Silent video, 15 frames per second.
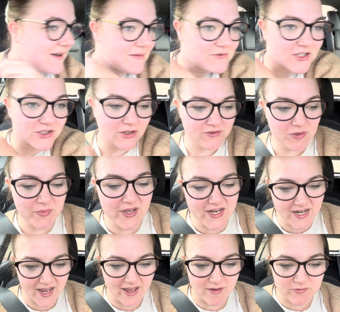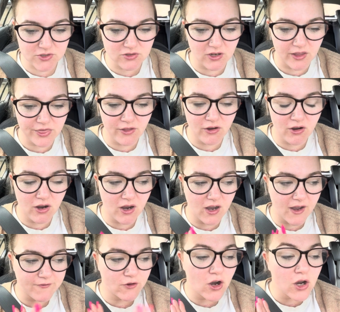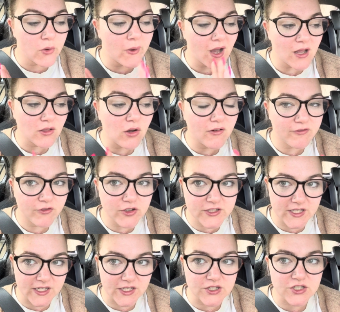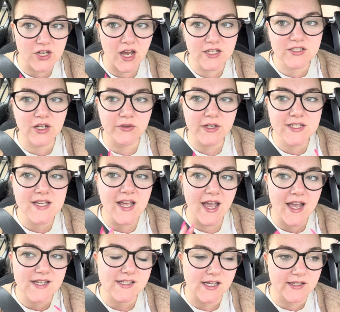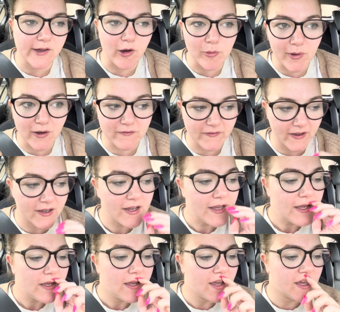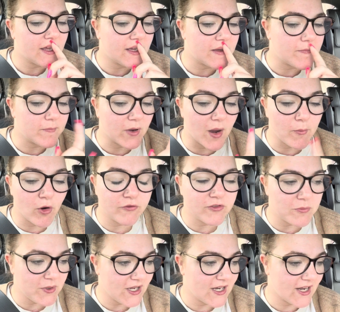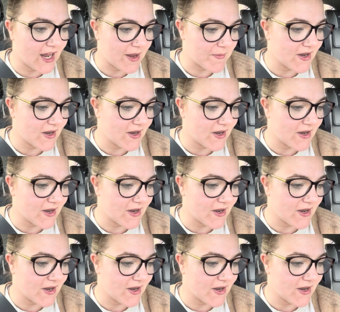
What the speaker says: I'm just off to B&M, so I thought I've got quite a lot of footage. I still need to edit a little bit of it, but I'm off to B&M.